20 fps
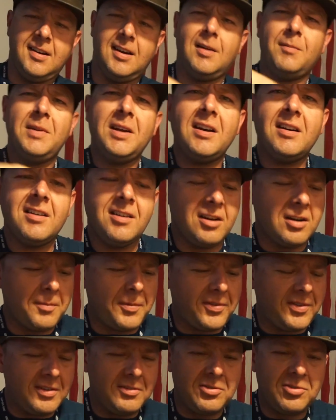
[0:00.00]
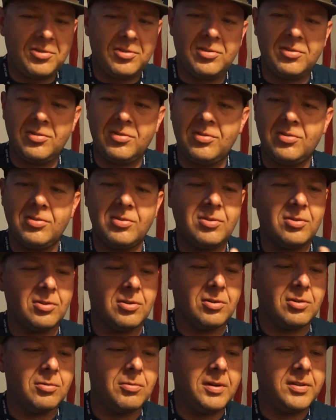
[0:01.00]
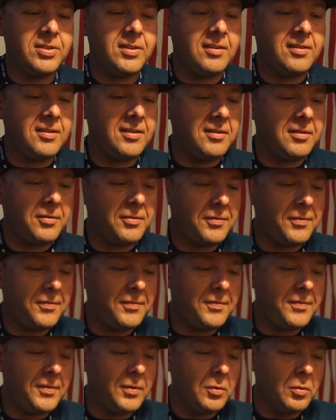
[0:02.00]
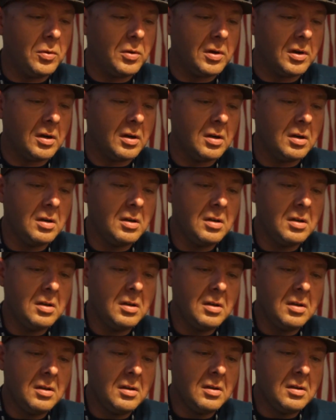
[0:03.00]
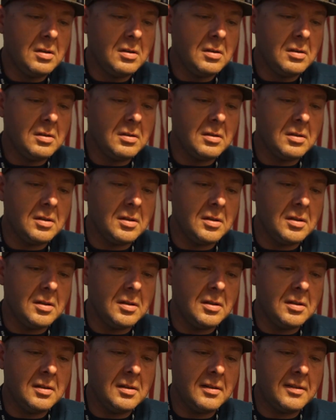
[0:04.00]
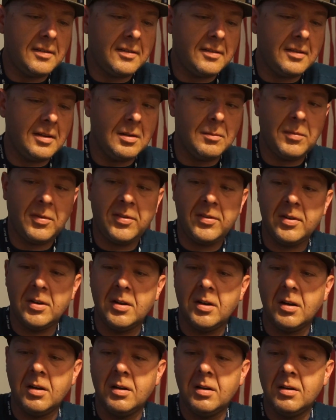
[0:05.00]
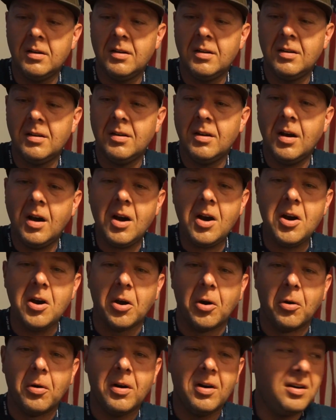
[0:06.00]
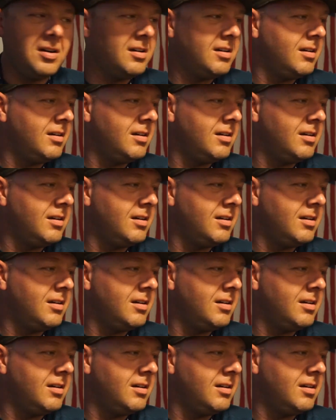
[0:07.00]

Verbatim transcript: I'm not one hundred percent sure what this is for. Uh, Samsung. Oh!